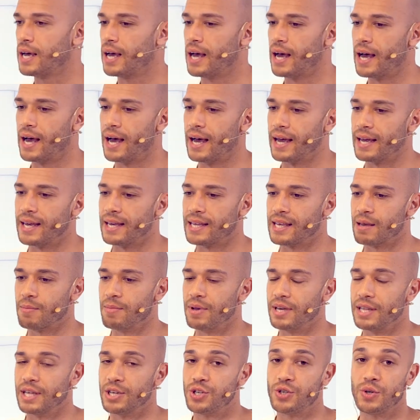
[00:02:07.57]
It can
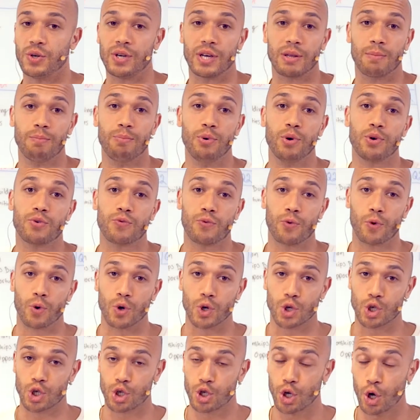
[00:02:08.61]
be that you get booked for
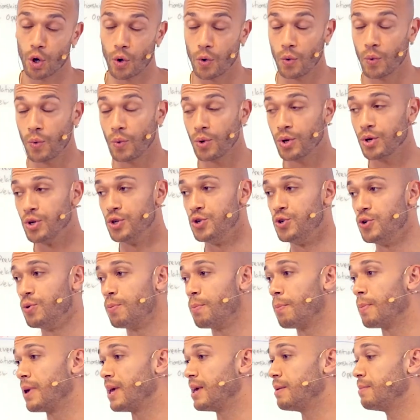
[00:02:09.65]
a show, you
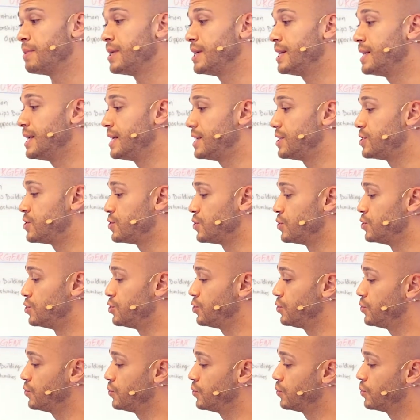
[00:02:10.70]
maybe need to
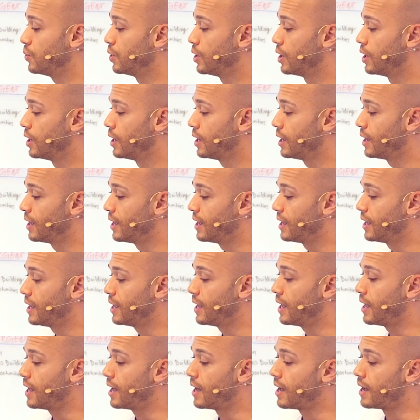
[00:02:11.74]
do
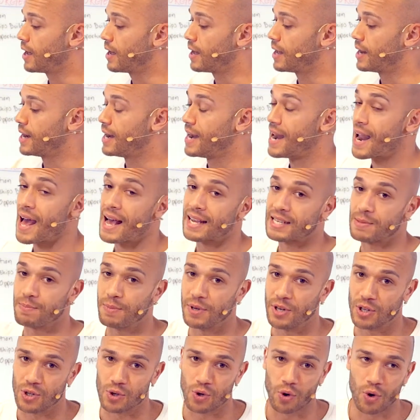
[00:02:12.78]

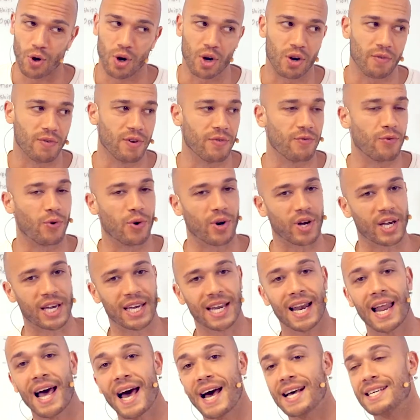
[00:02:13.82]
last-minute choreography for a
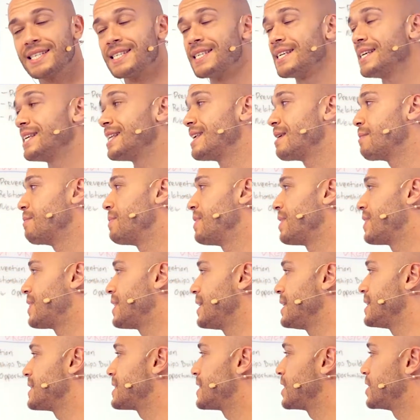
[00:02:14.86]
class. It can be
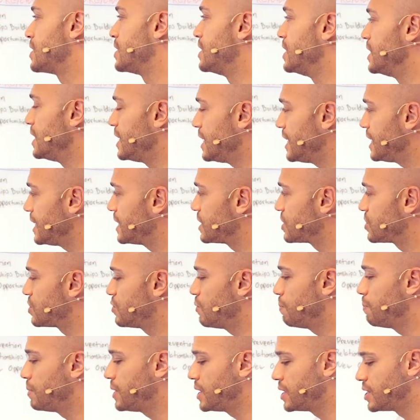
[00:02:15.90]
things that needs
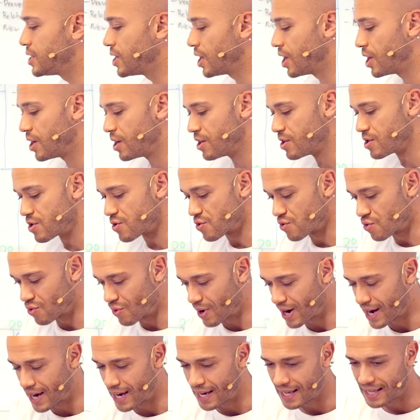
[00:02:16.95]
to be done
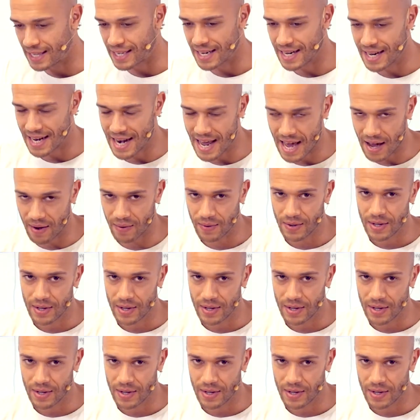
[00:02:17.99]
right now.